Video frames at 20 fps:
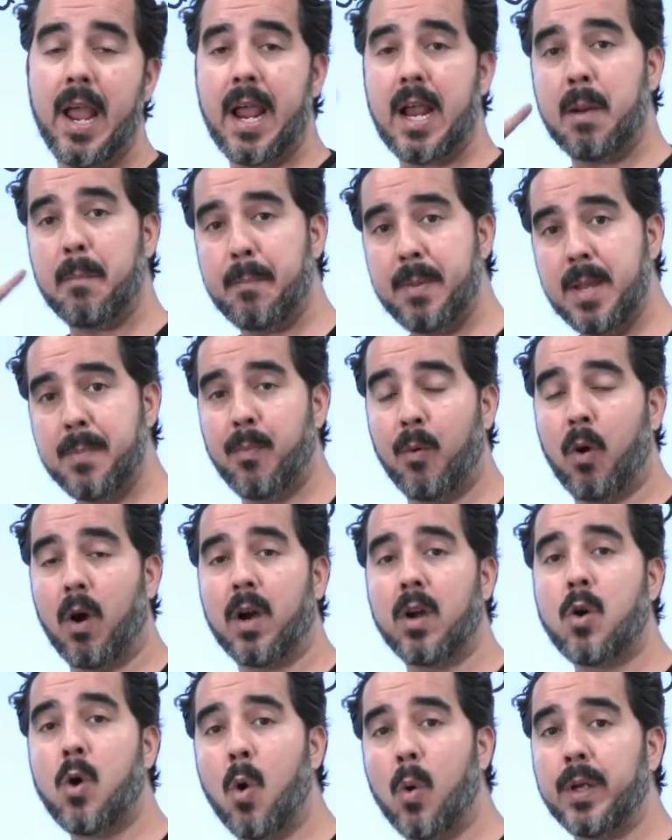and people
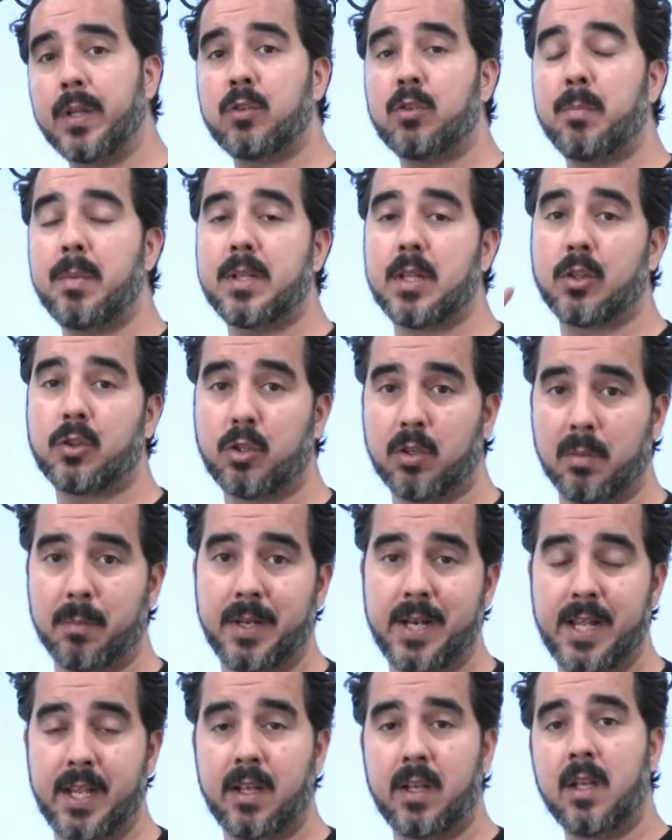are going to be
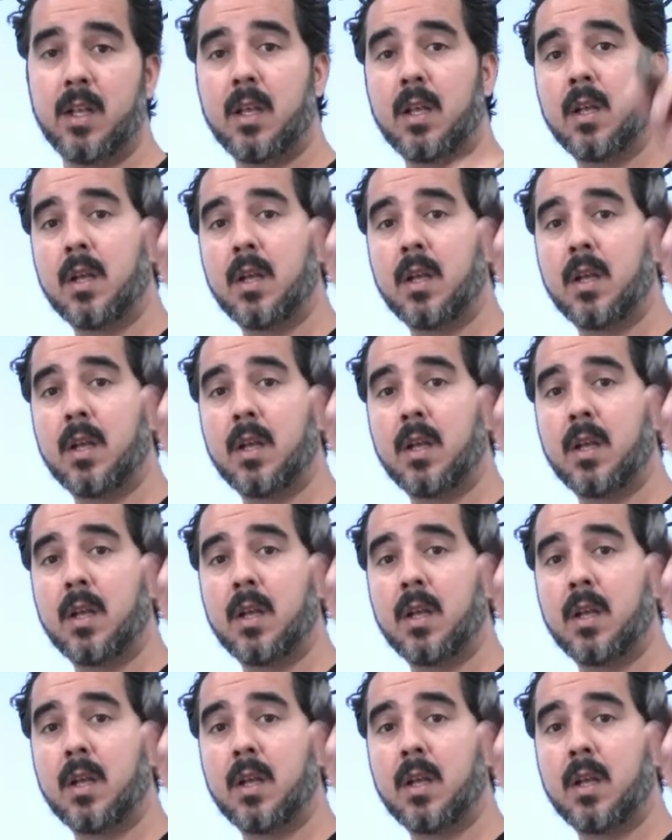determining